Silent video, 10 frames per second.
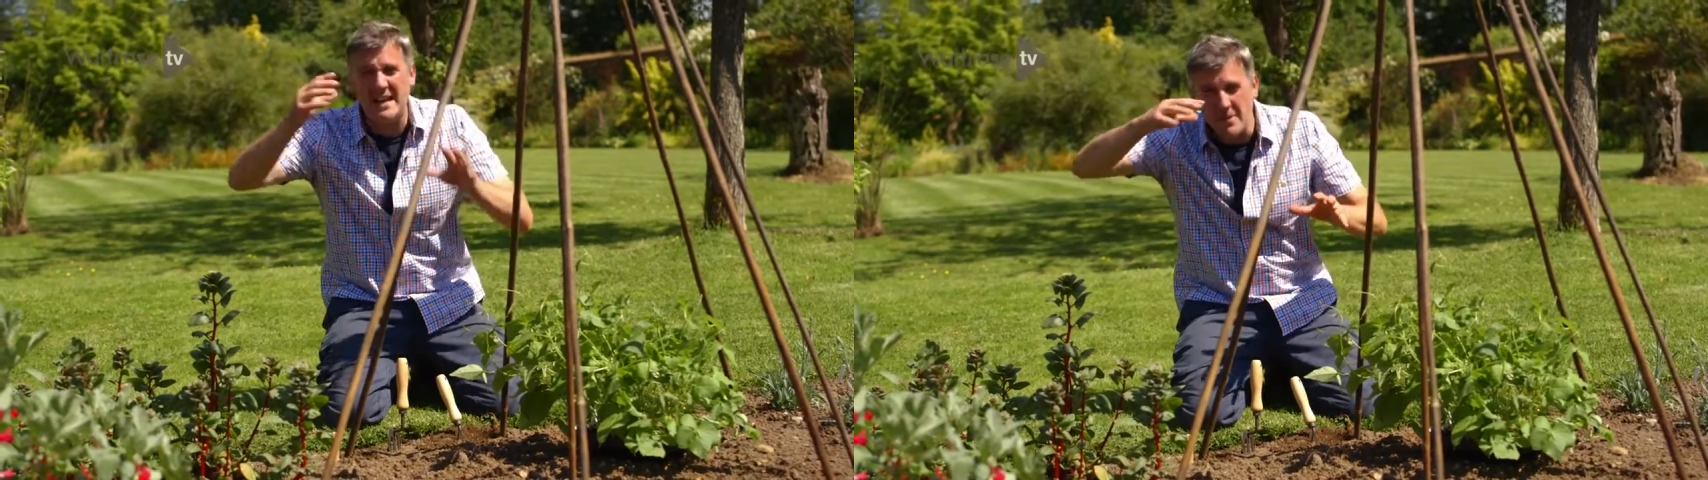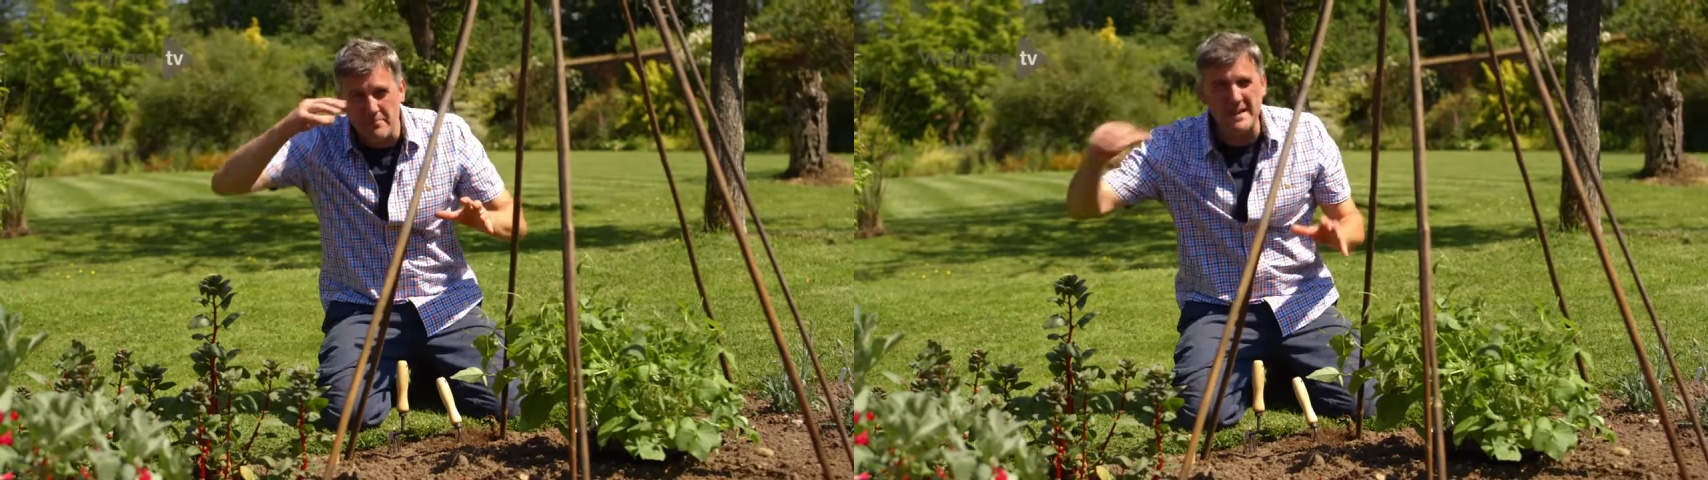
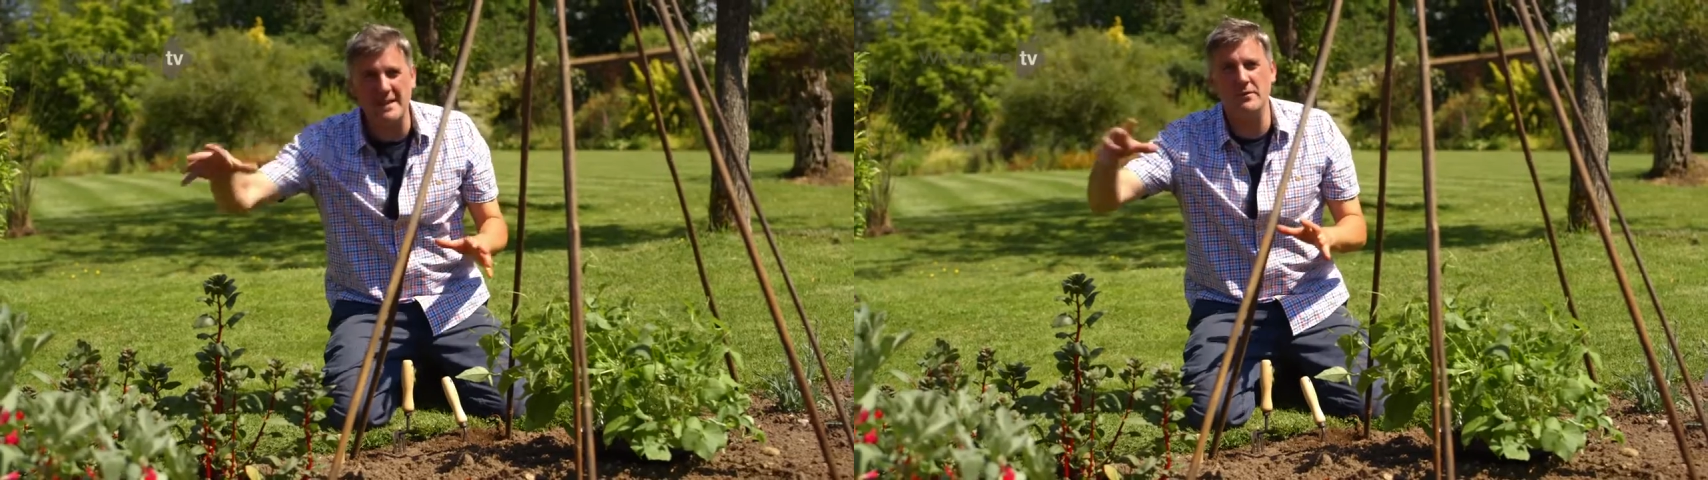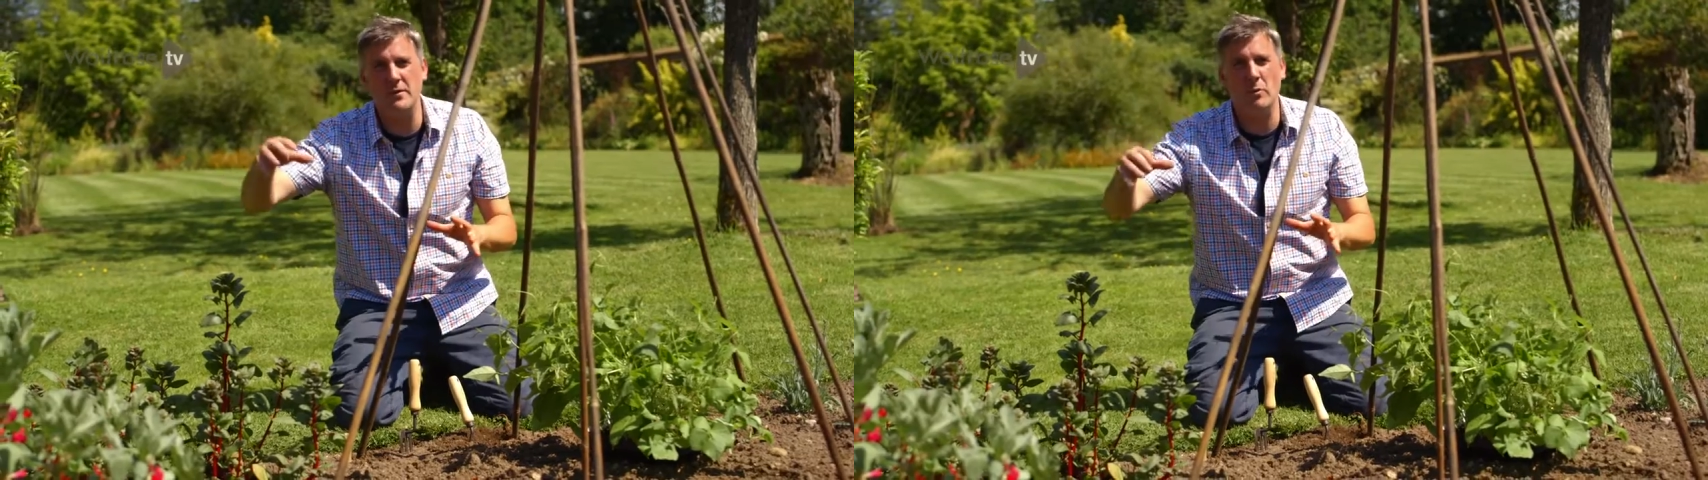in the
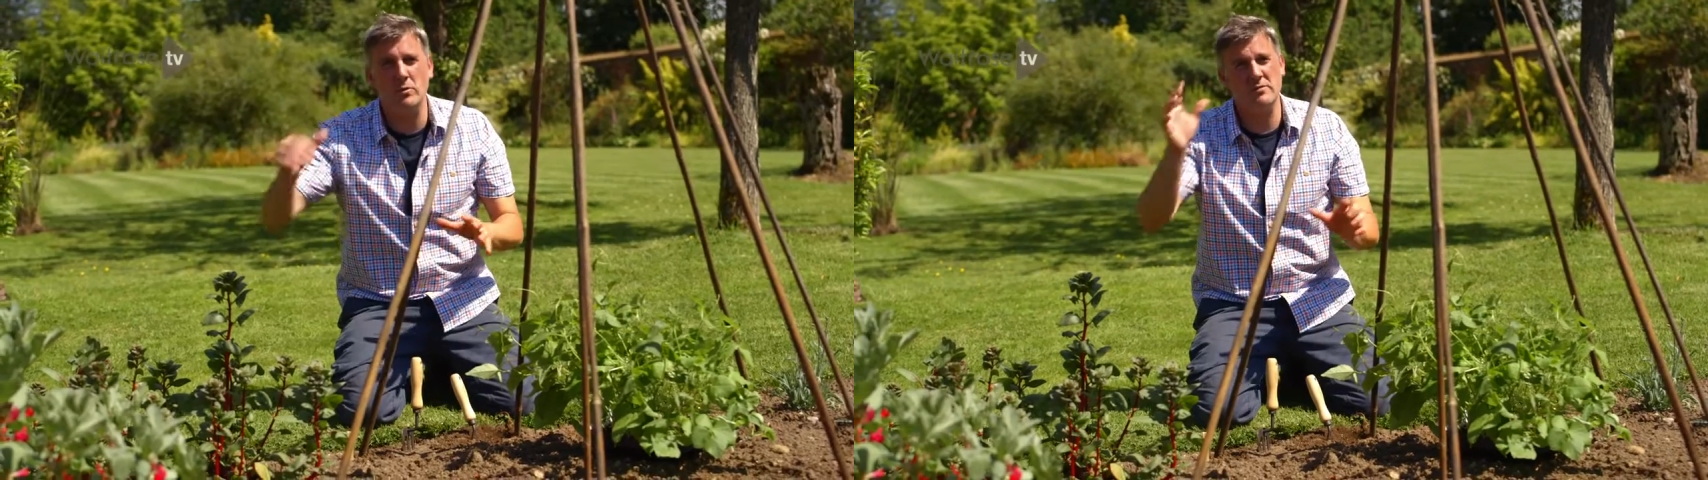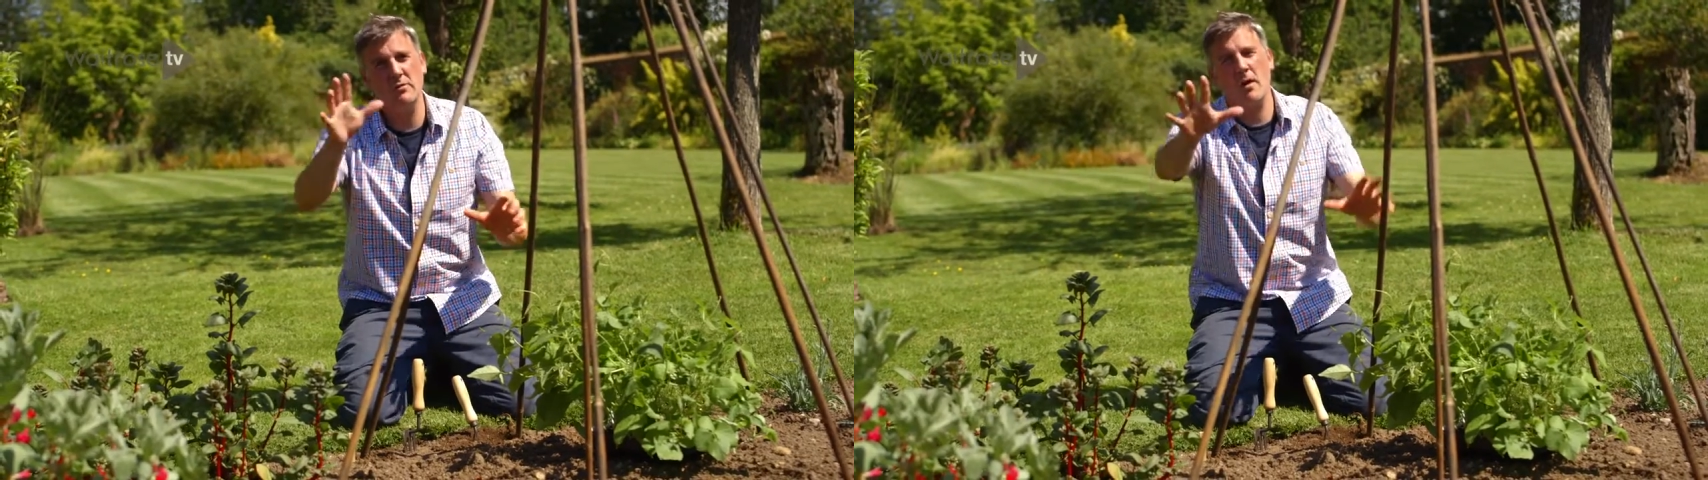middle of the
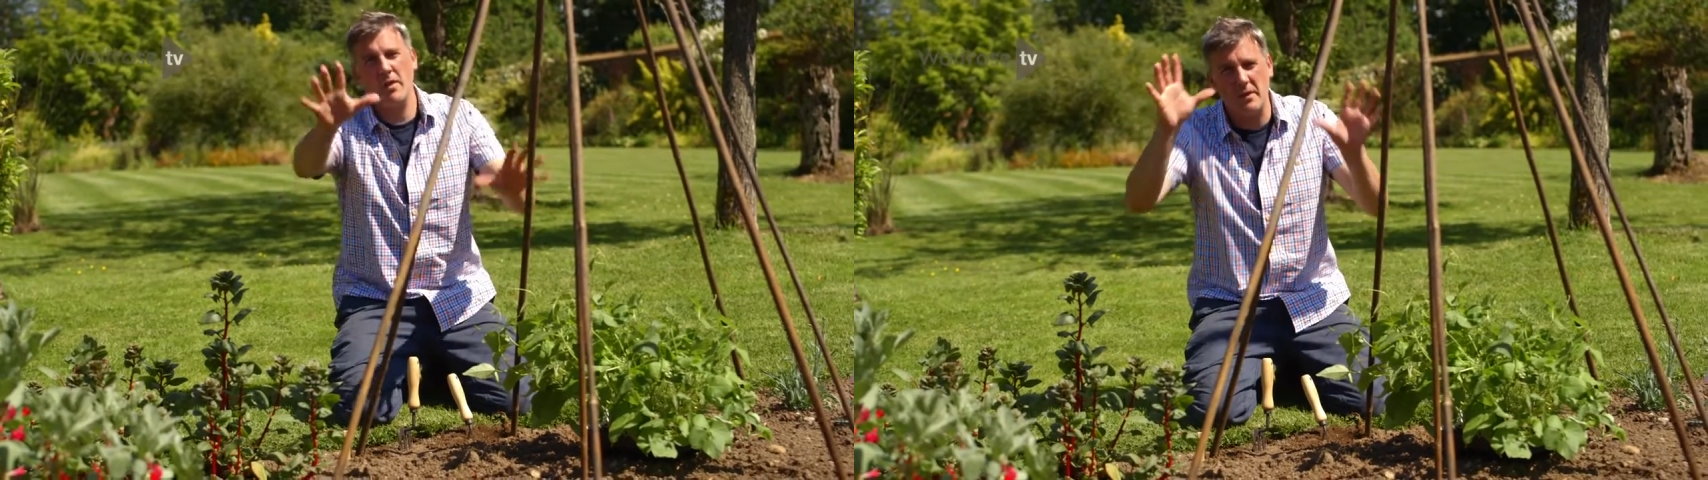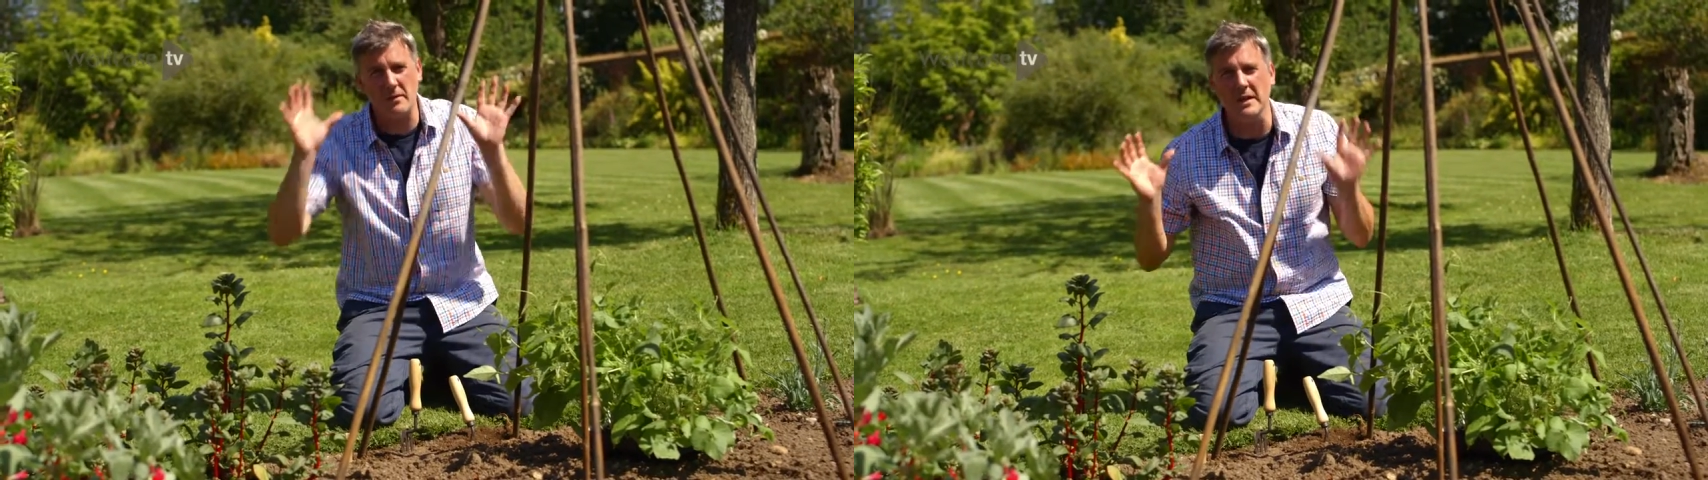border rather
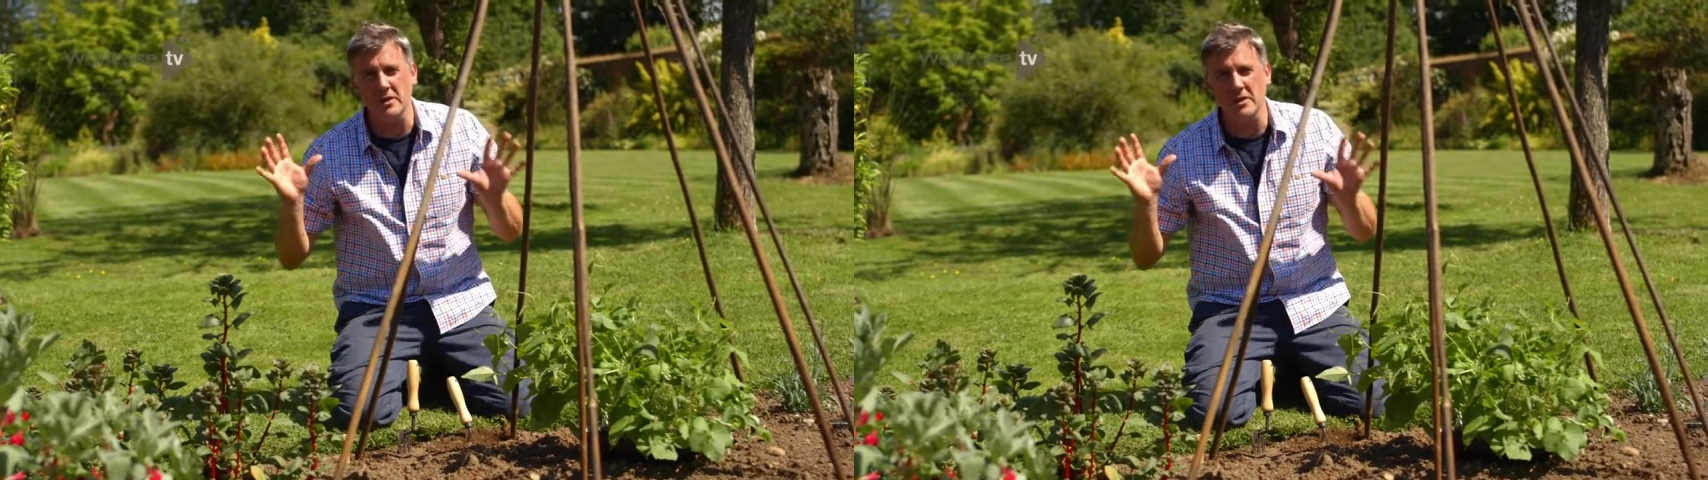than